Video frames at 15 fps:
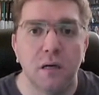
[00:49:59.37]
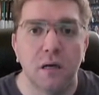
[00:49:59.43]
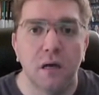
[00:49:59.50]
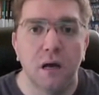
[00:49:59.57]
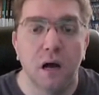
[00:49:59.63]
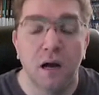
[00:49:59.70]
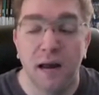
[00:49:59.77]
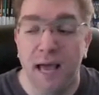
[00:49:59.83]

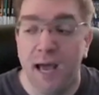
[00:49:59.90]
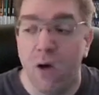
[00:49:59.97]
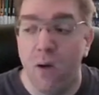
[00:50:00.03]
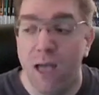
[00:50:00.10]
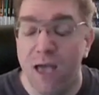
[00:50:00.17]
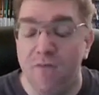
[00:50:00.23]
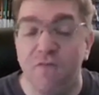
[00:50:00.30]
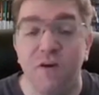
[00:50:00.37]
on how
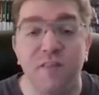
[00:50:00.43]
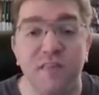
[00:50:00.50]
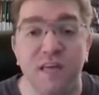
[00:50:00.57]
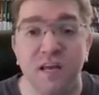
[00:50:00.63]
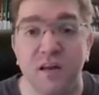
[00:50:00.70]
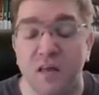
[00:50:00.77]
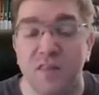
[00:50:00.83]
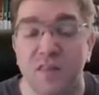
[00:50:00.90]

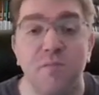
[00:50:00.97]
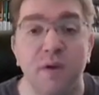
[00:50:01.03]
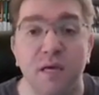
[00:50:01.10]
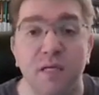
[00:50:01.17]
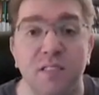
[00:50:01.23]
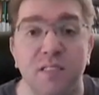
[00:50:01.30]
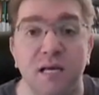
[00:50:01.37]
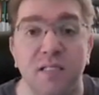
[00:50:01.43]
nothing
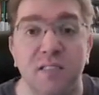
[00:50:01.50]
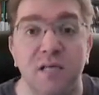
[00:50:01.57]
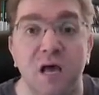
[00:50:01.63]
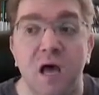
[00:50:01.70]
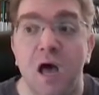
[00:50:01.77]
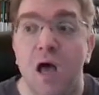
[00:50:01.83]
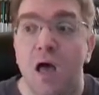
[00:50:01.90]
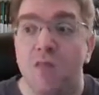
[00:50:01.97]
makes sense.
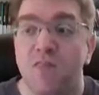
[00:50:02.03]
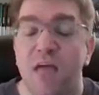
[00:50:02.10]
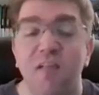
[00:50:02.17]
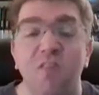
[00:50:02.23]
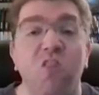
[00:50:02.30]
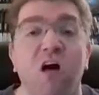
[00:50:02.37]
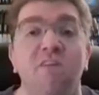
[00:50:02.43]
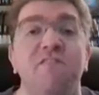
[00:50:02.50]
They love